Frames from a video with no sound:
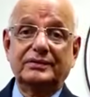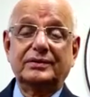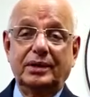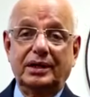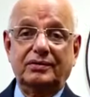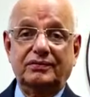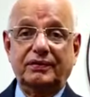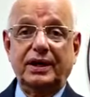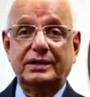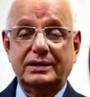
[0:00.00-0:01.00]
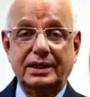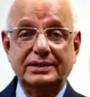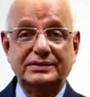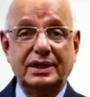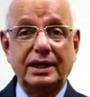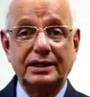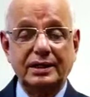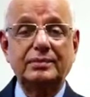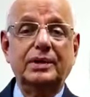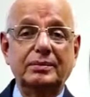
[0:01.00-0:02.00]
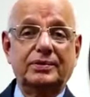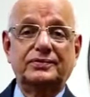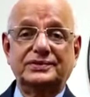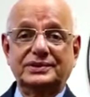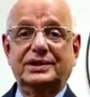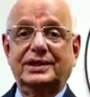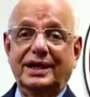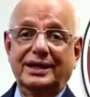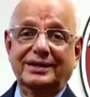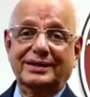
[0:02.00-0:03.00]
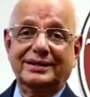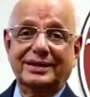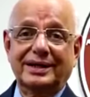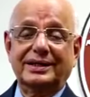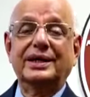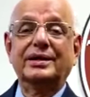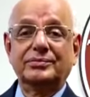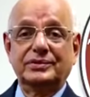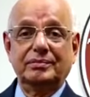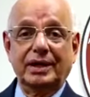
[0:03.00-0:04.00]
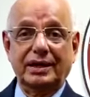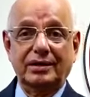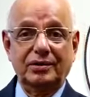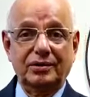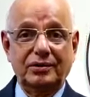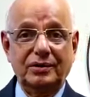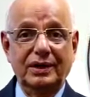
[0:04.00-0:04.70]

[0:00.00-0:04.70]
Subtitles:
As a matter of fact, I started my professional career at KMC Mangalore